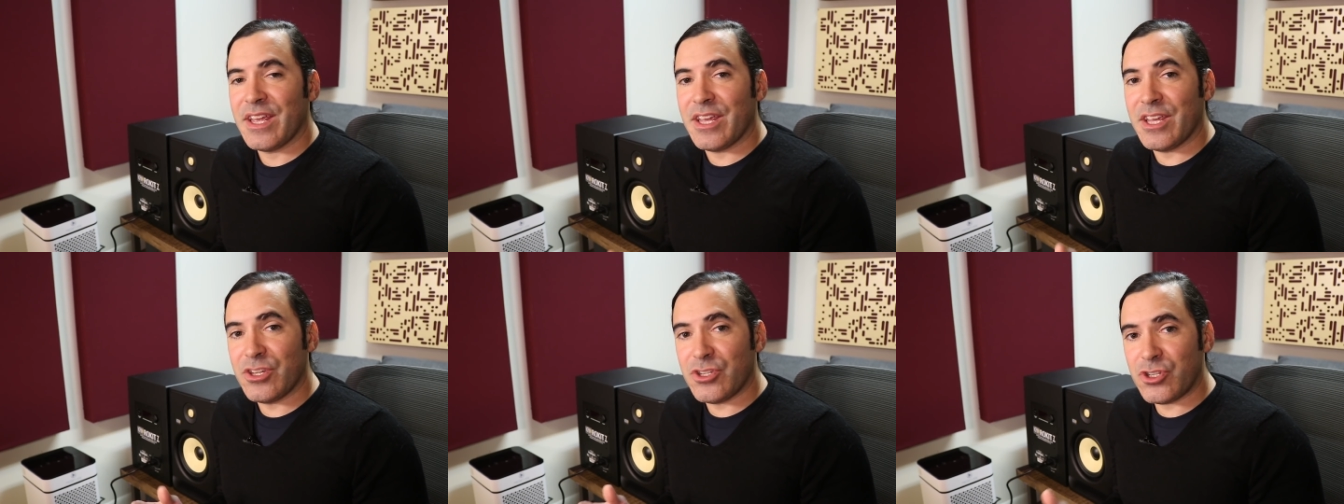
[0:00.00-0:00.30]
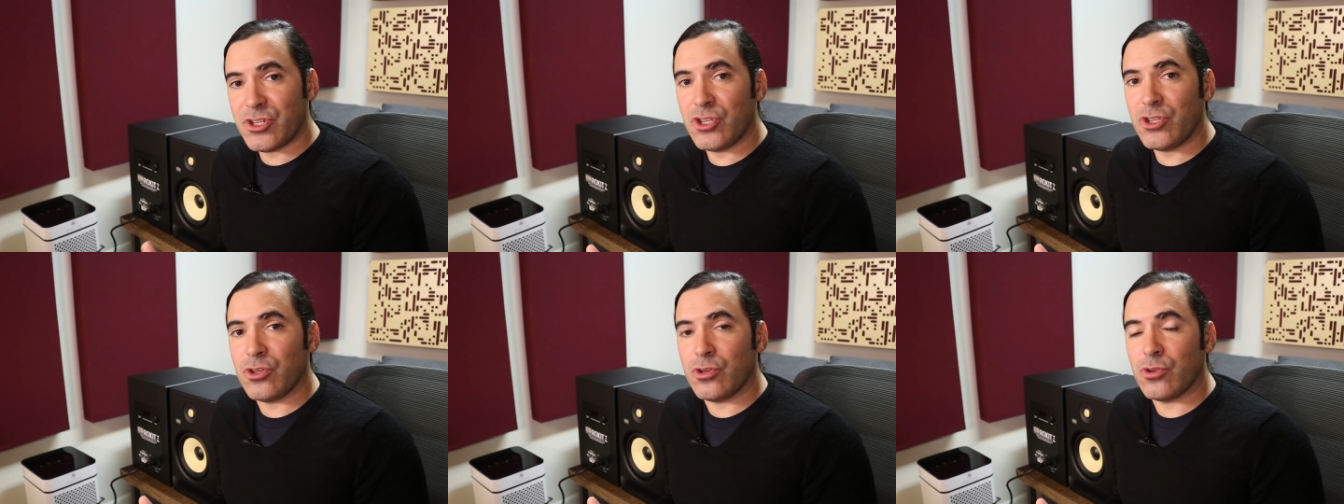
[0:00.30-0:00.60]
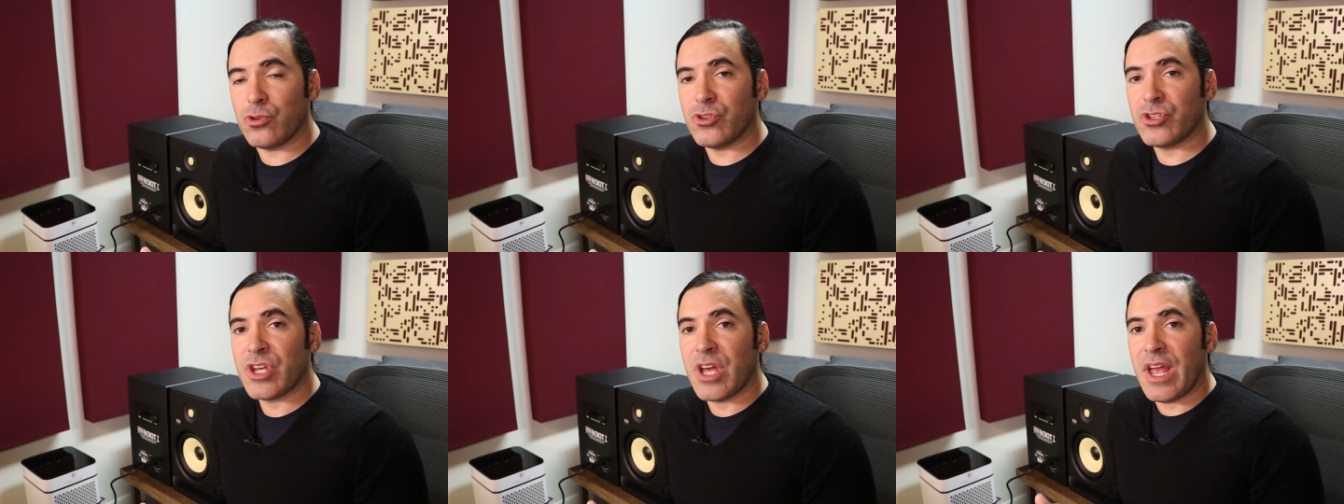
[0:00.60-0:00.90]
is to
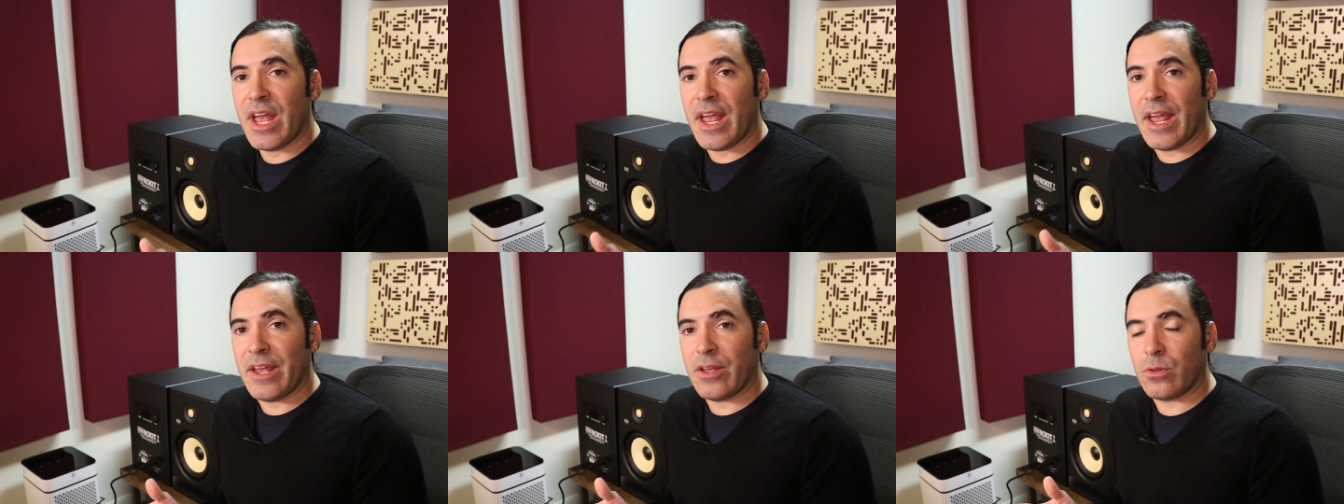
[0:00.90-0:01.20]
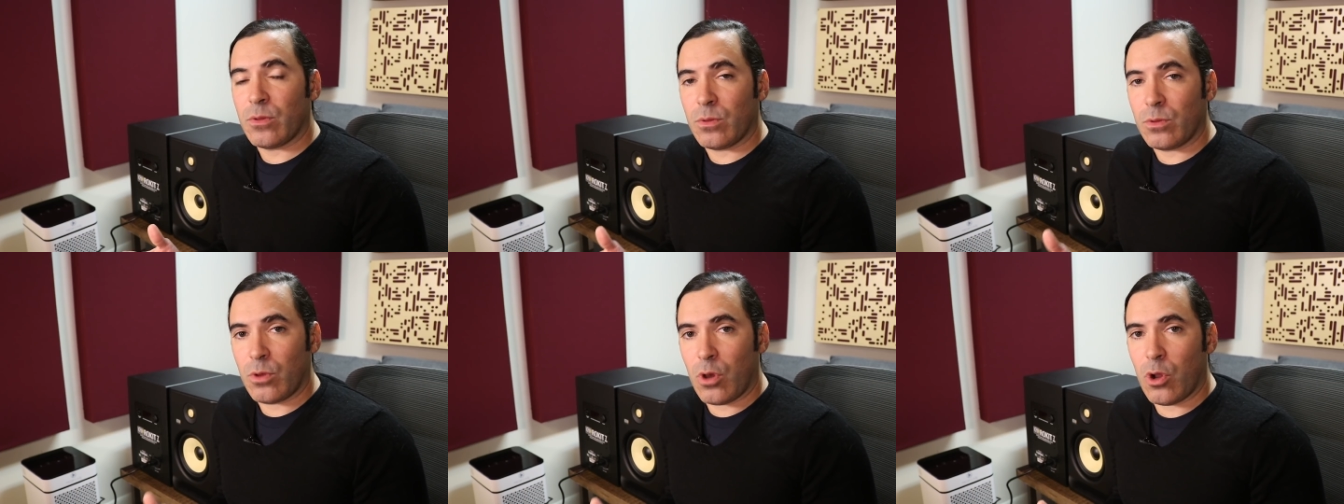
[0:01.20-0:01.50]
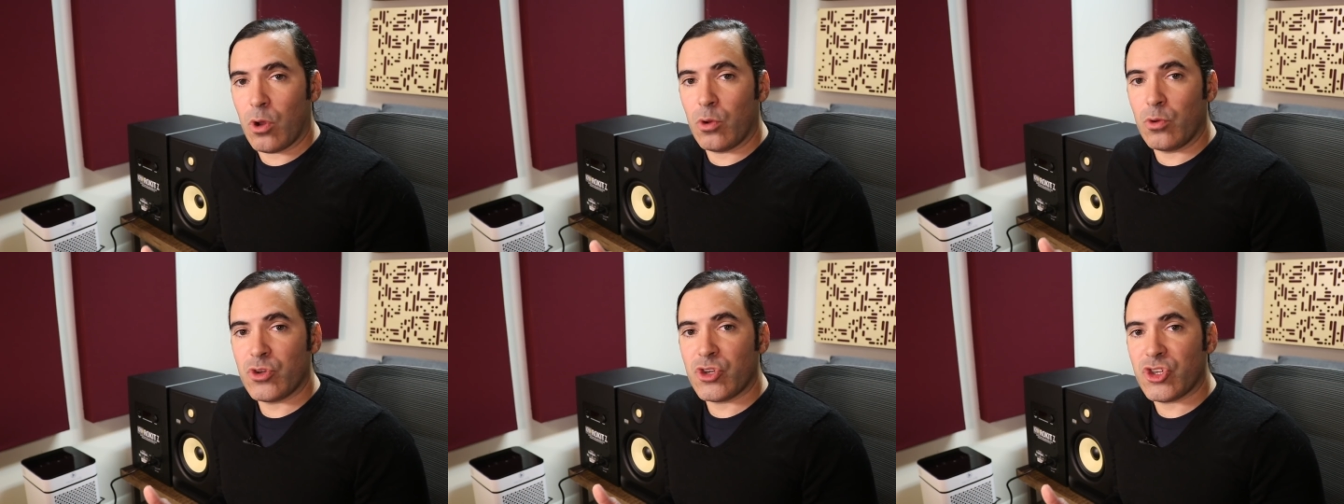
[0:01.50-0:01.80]
use a
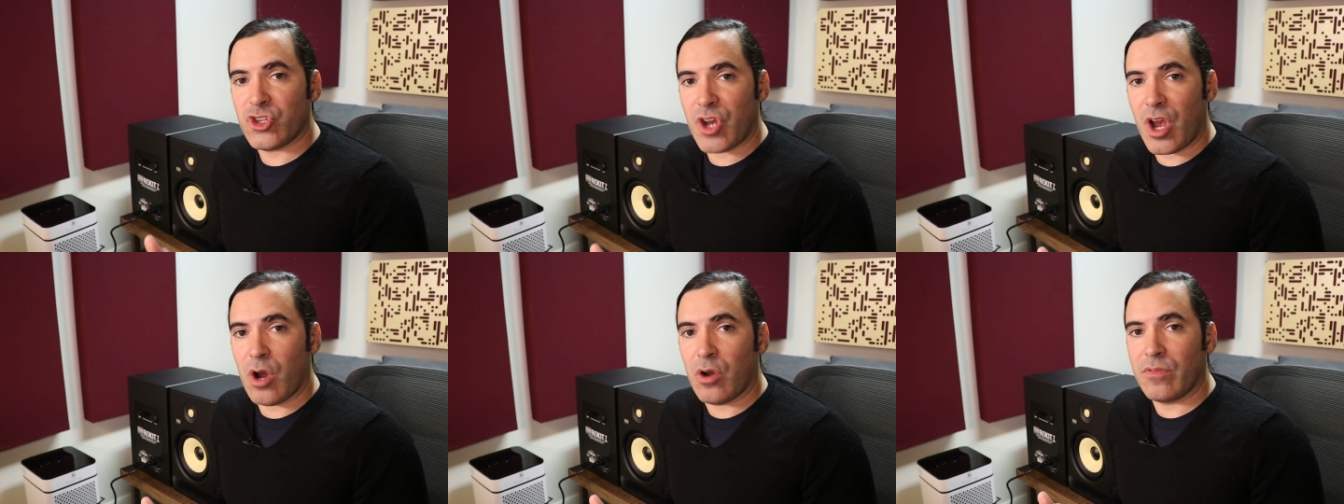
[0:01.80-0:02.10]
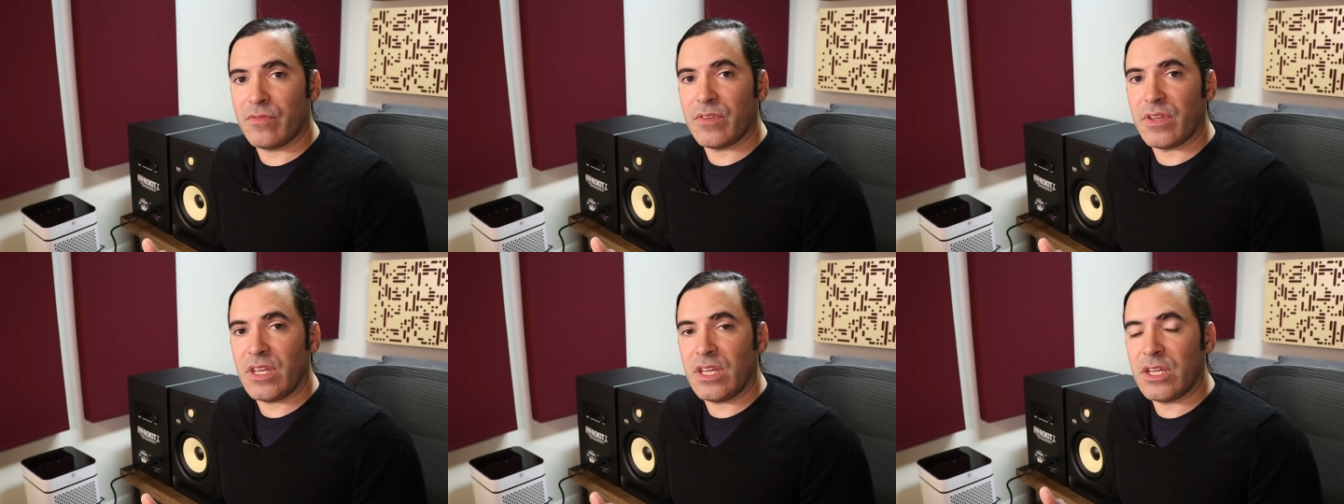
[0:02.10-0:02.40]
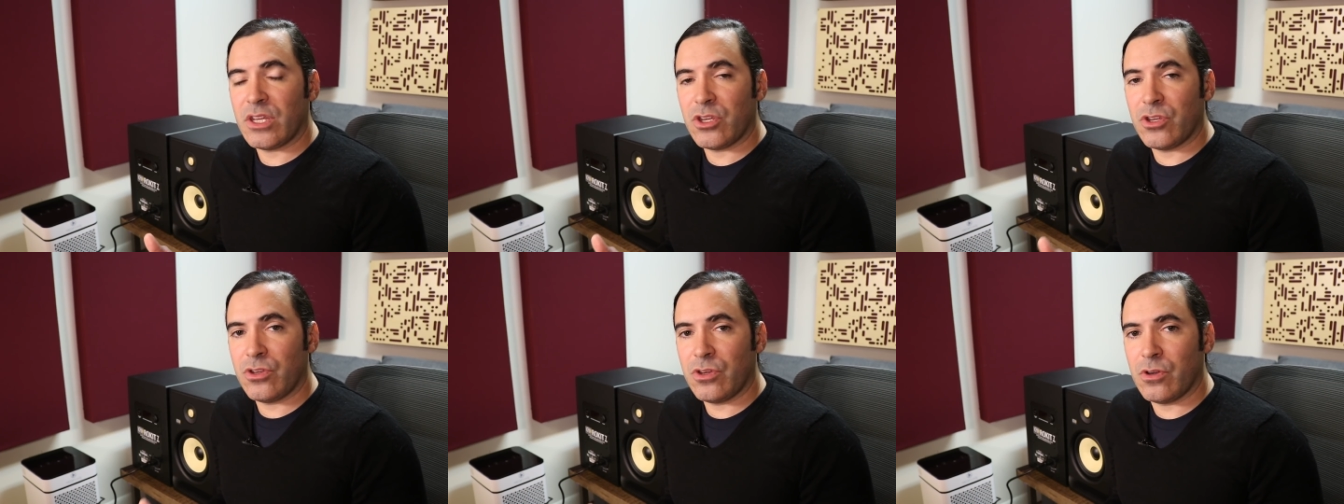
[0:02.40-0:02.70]
low shelf
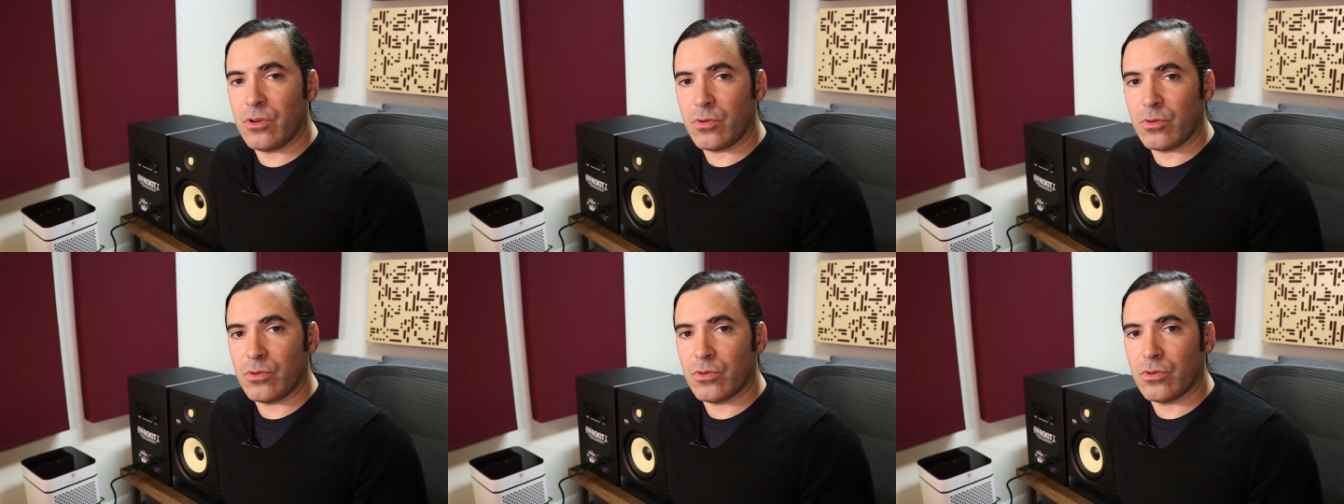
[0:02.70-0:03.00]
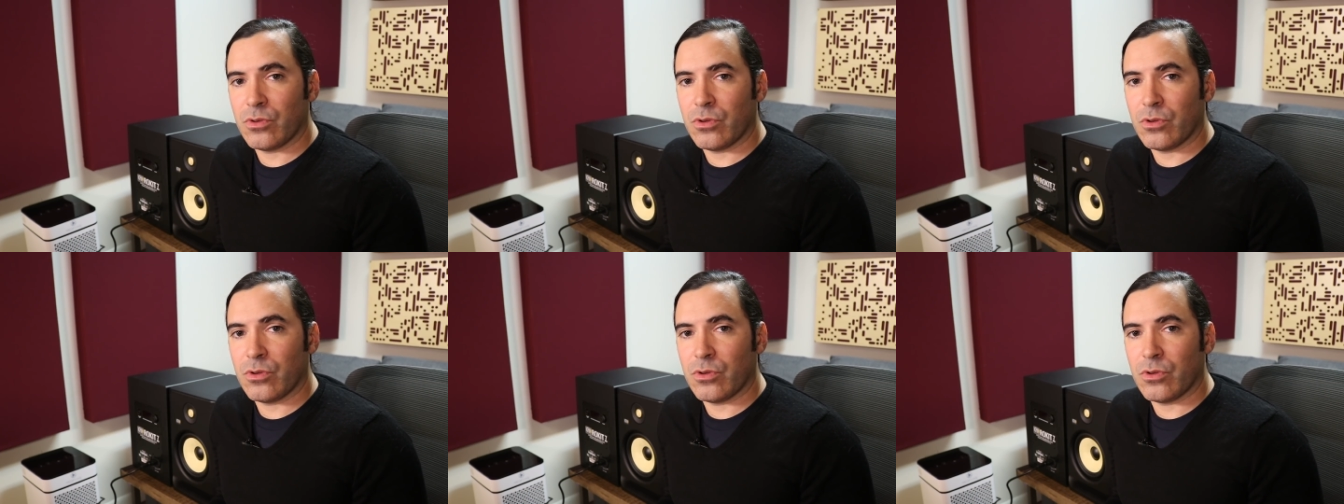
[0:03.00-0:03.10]
EQ.